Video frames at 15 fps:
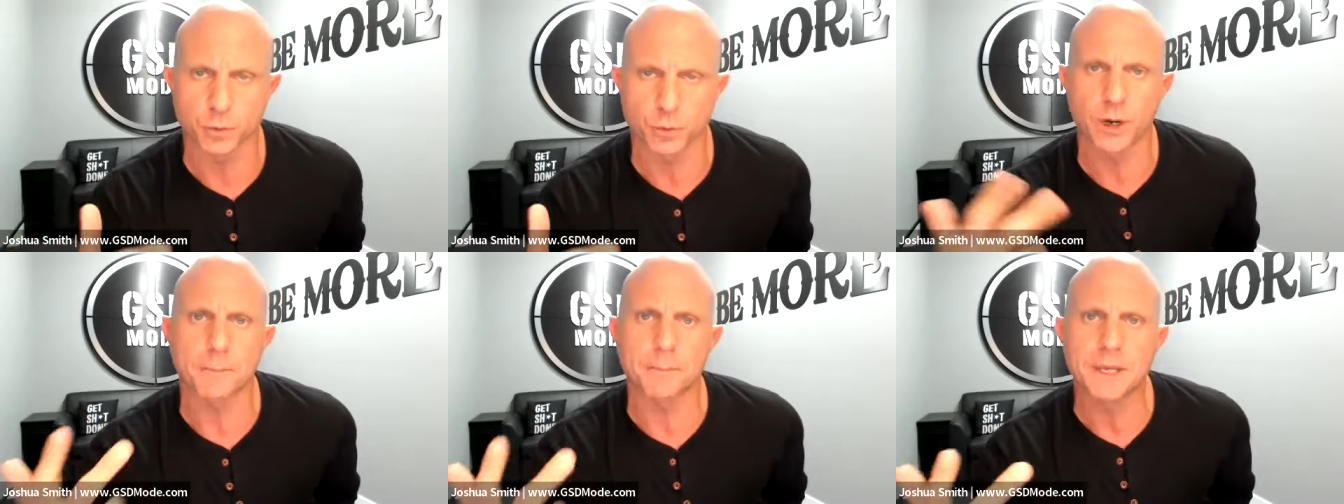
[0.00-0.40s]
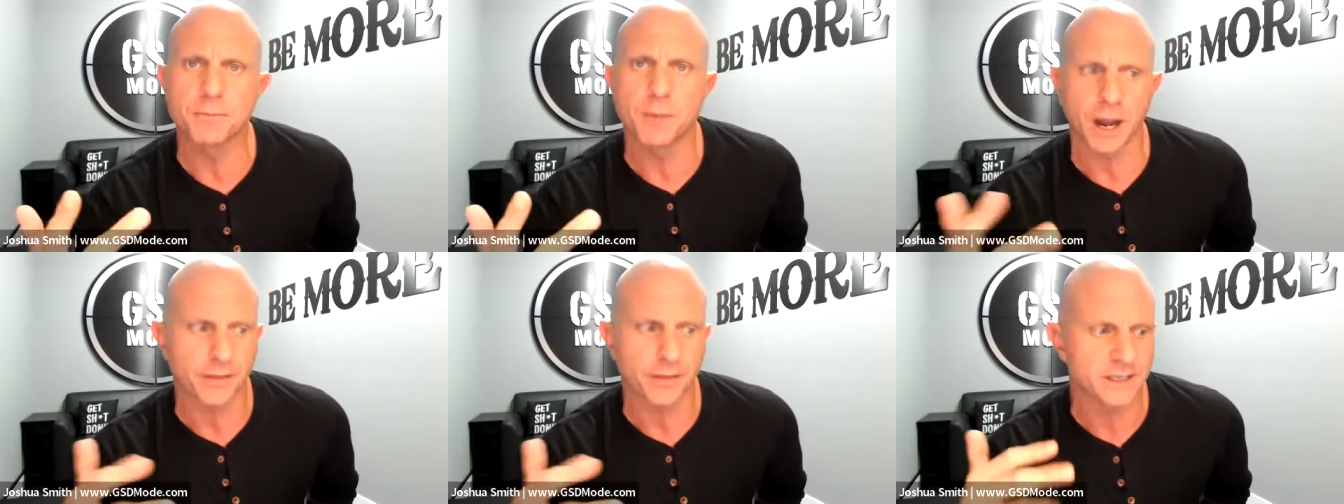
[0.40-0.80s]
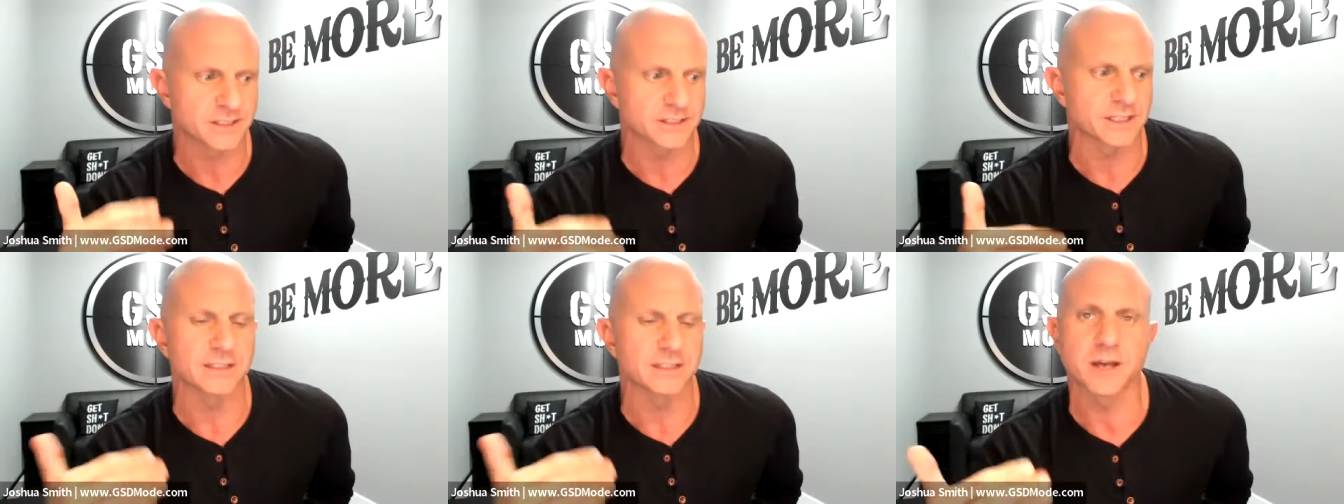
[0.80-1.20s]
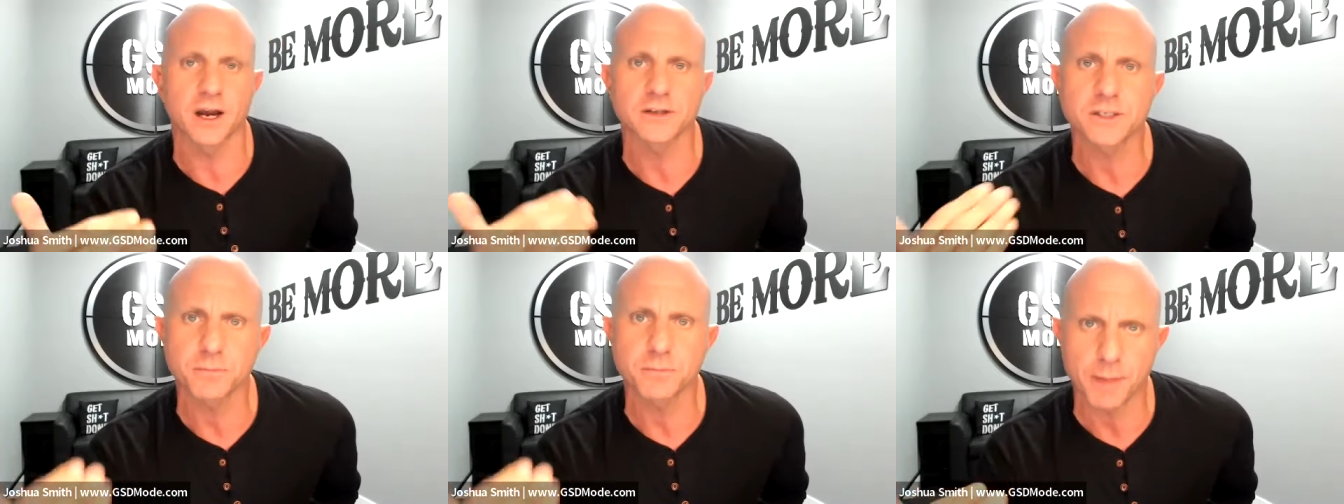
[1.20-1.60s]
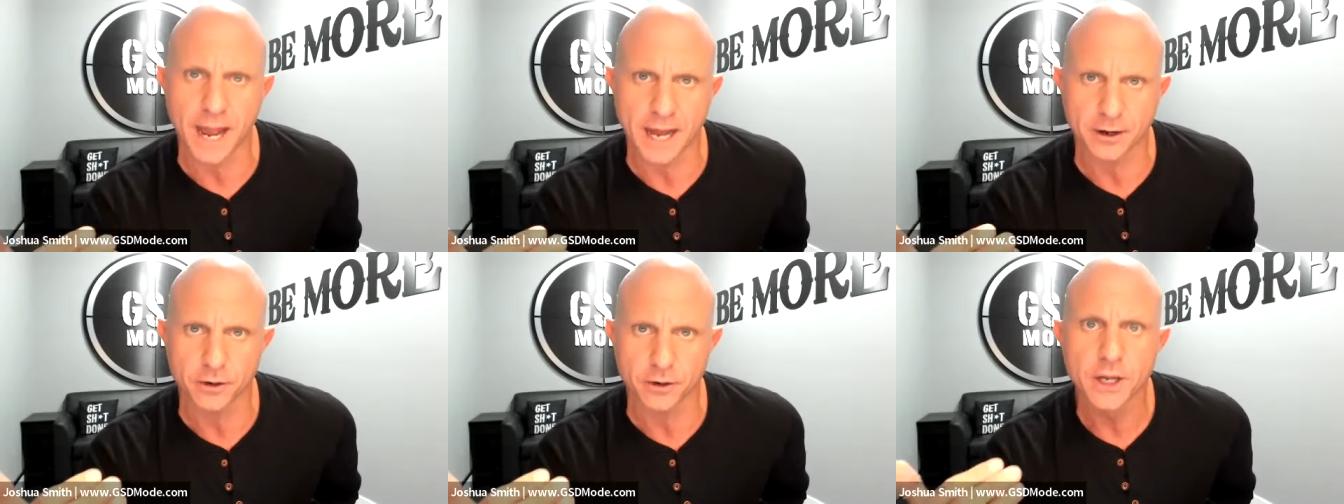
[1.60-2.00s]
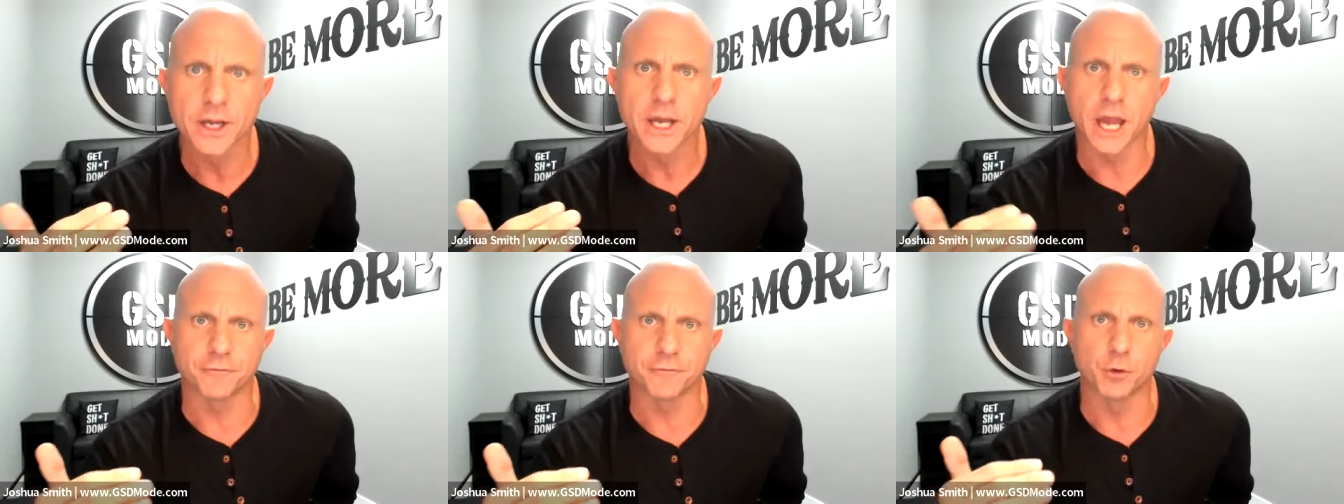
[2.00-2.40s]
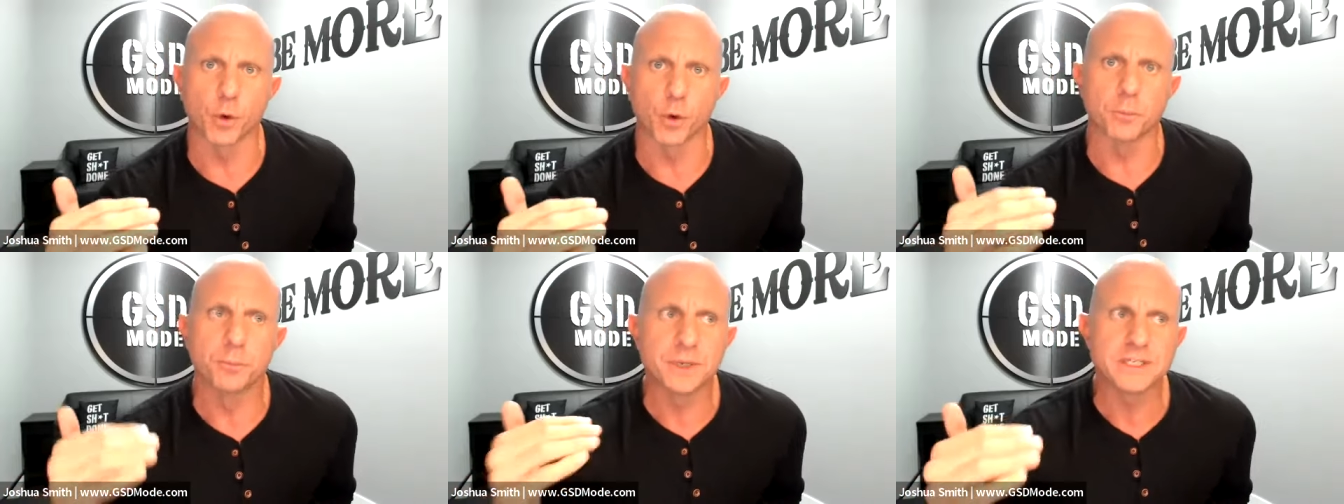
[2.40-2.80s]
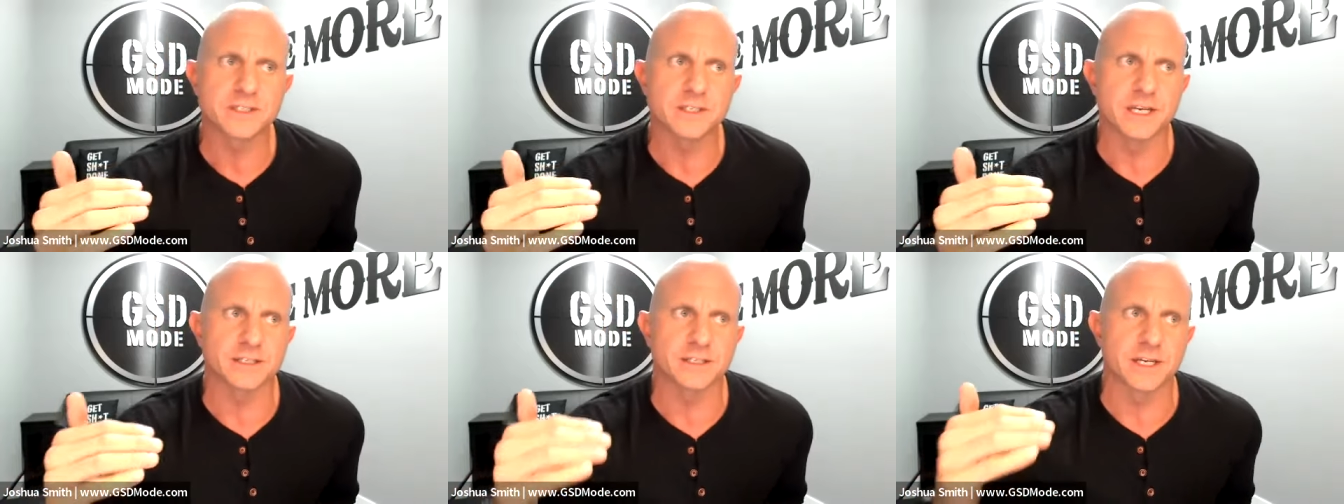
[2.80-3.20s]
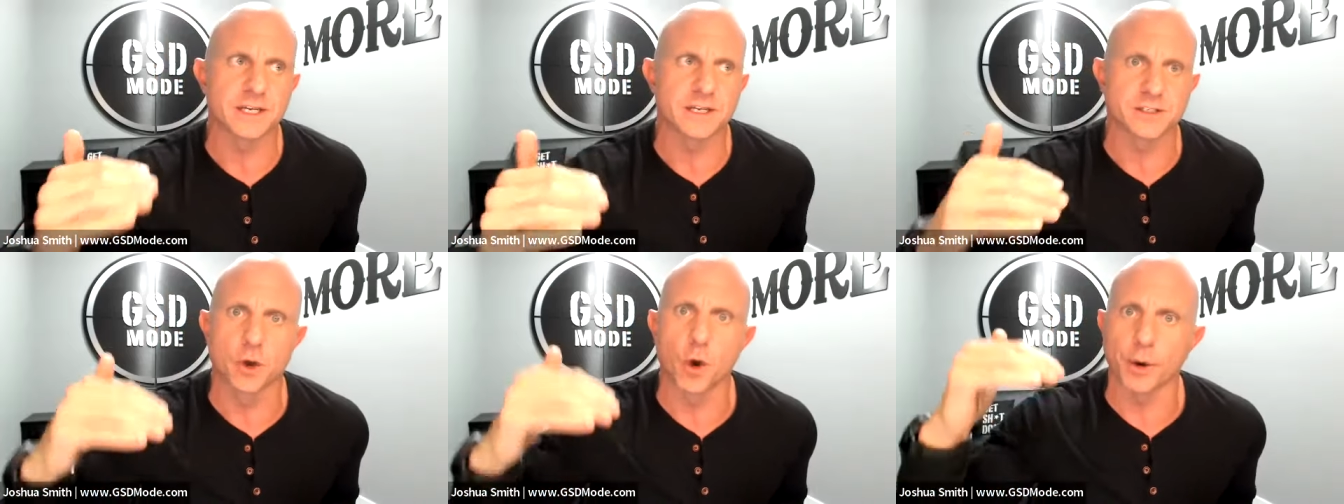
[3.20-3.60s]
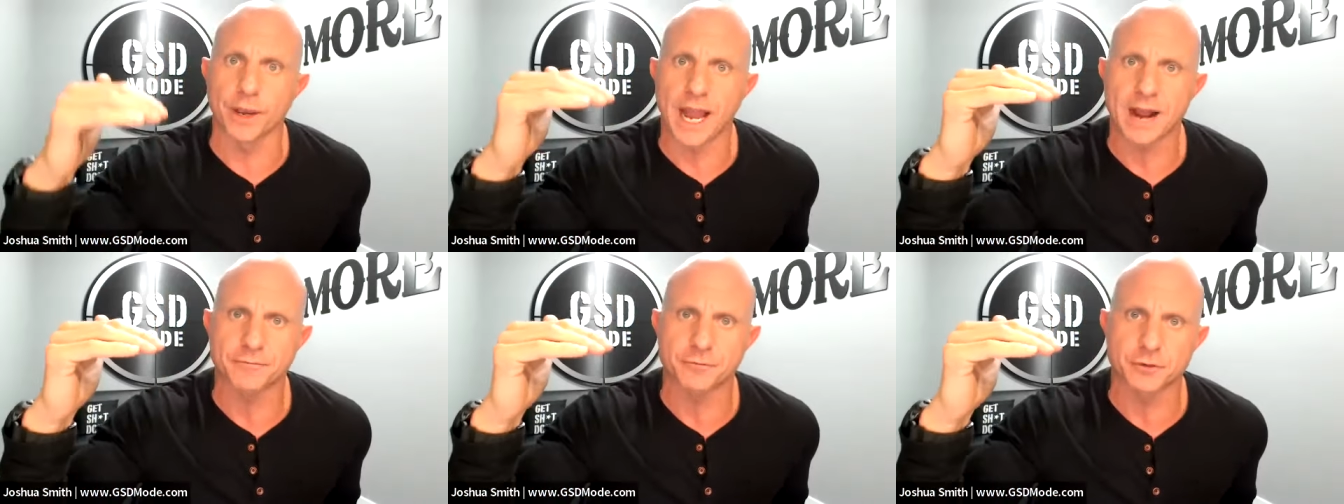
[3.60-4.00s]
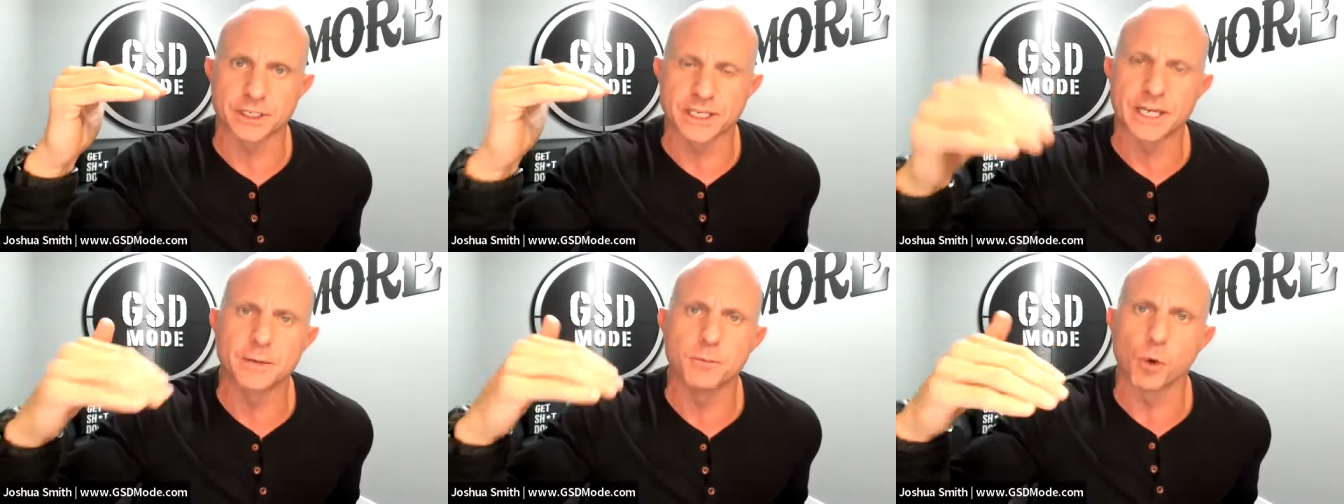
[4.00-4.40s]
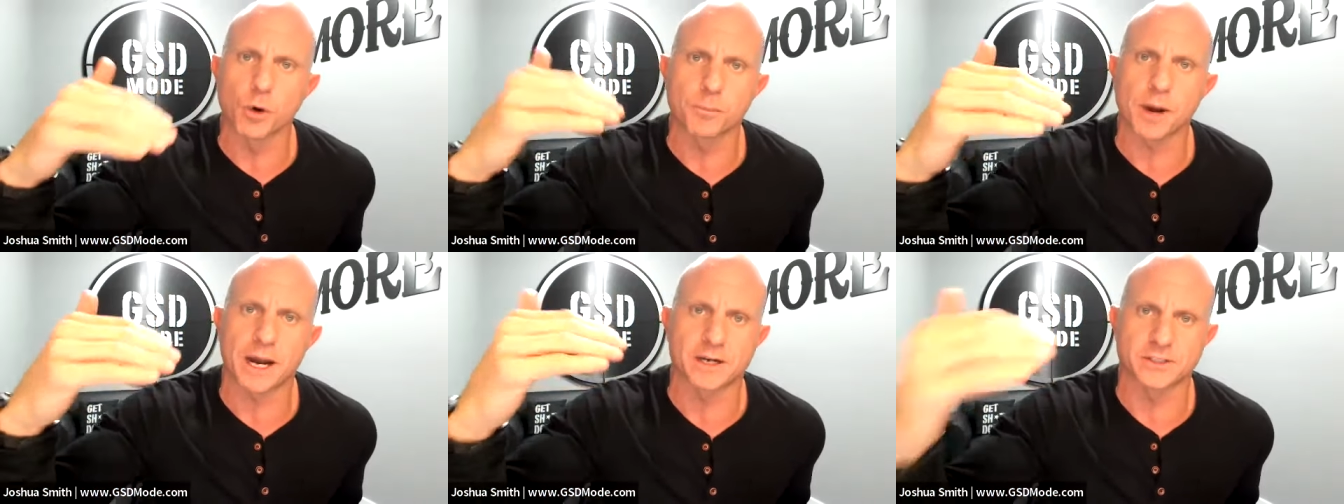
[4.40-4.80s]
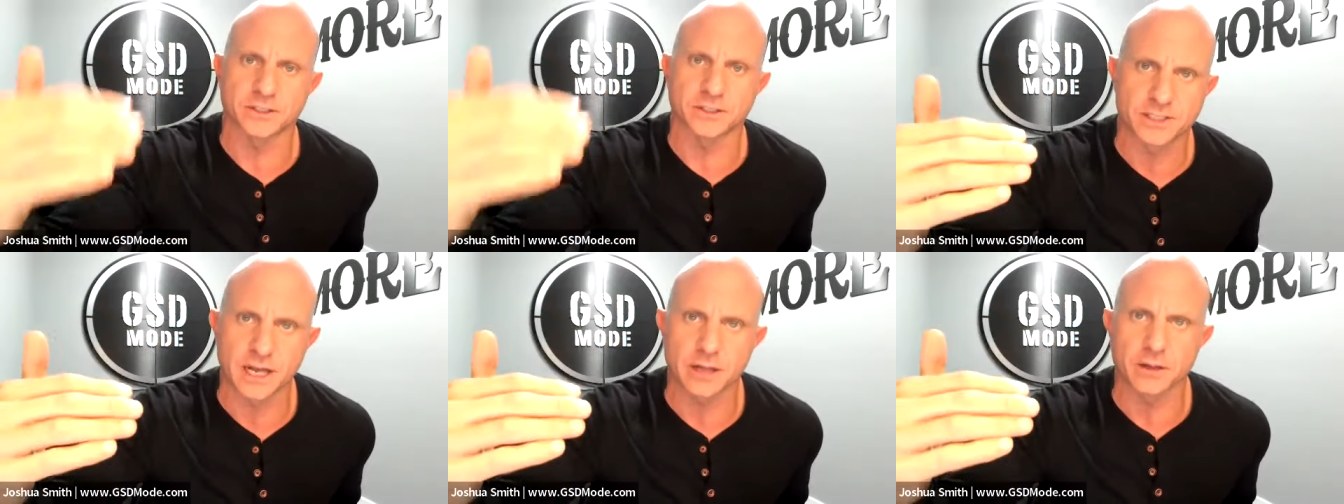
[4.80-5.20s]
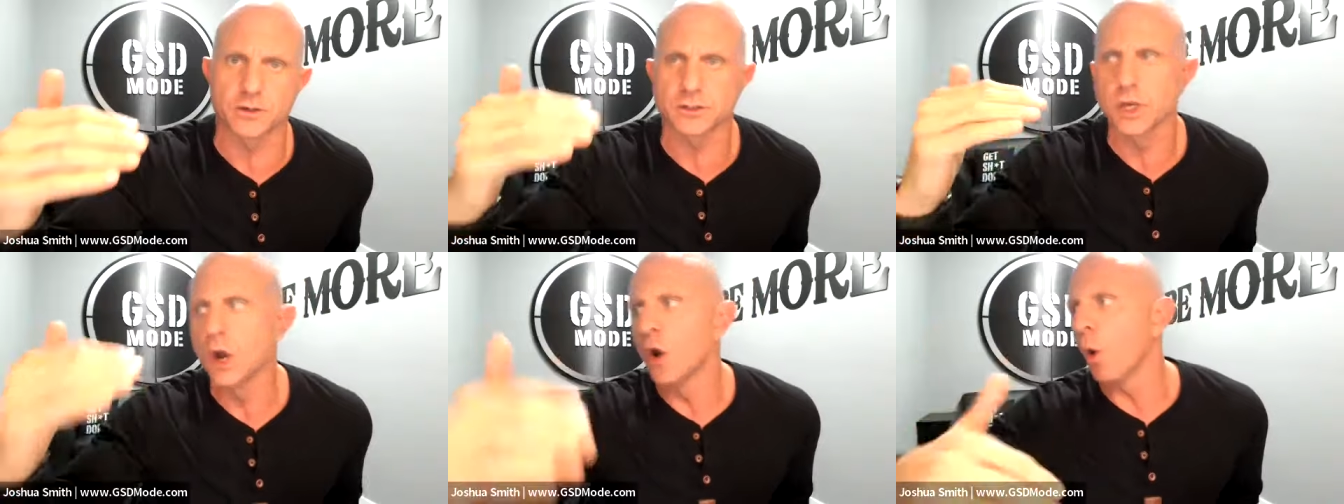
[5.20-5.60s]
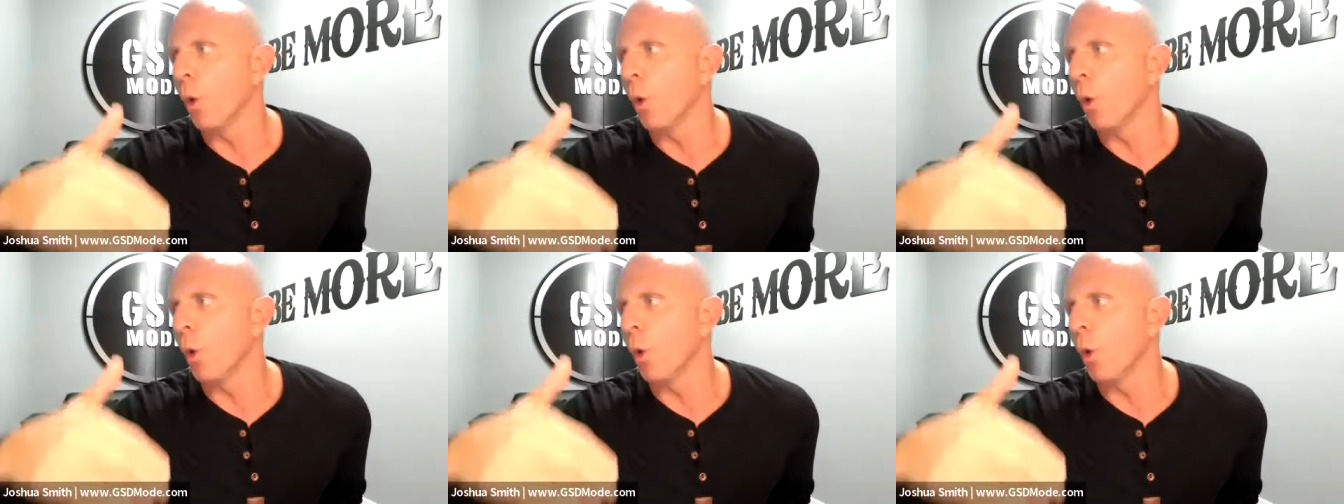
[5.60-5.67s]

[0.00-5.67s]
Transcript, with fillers: And what I mean by this is it doesn't matter if your business is going after and getting more buyers and sellers